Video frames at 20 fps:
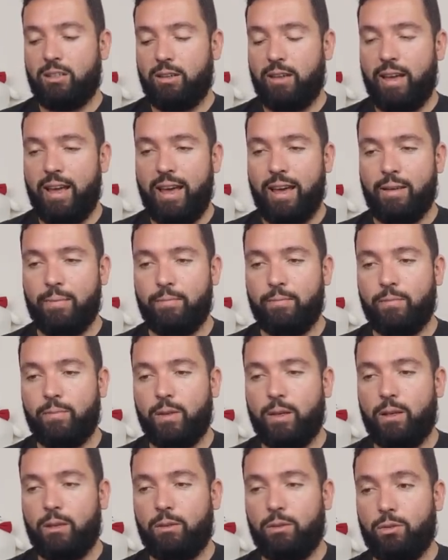-m
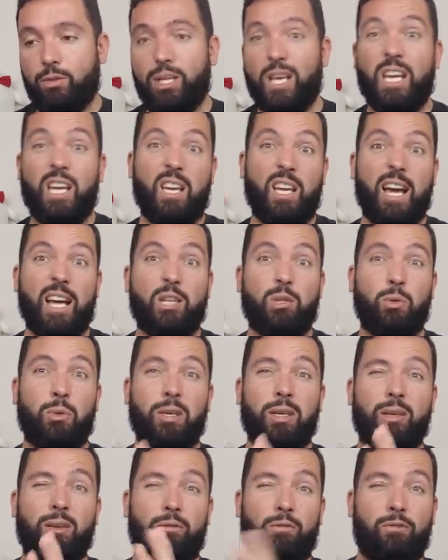to say,
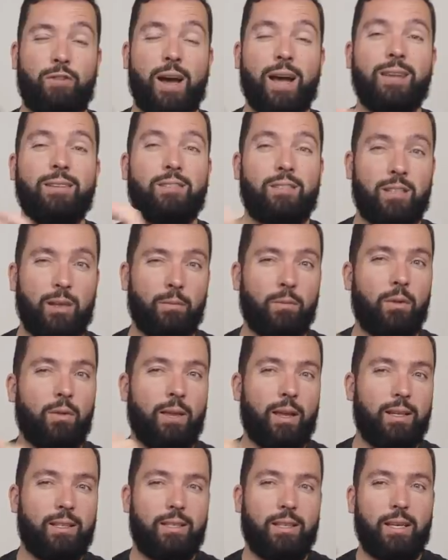actually find something
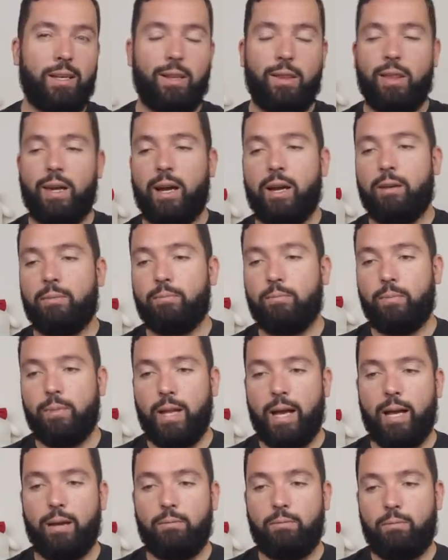that is in there
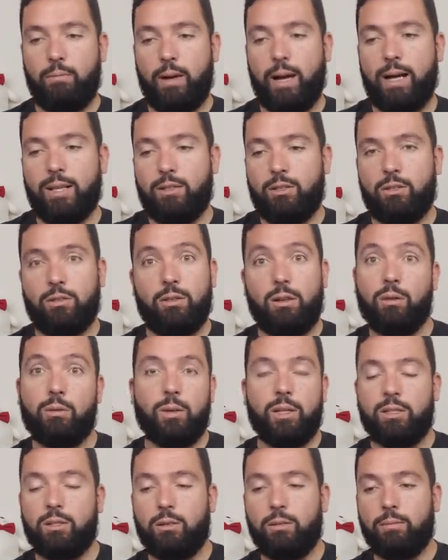that answers the
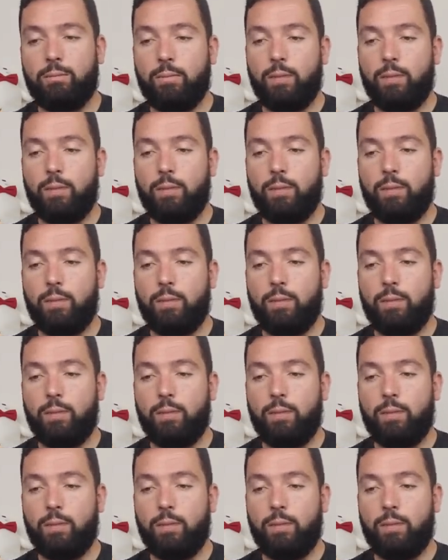question.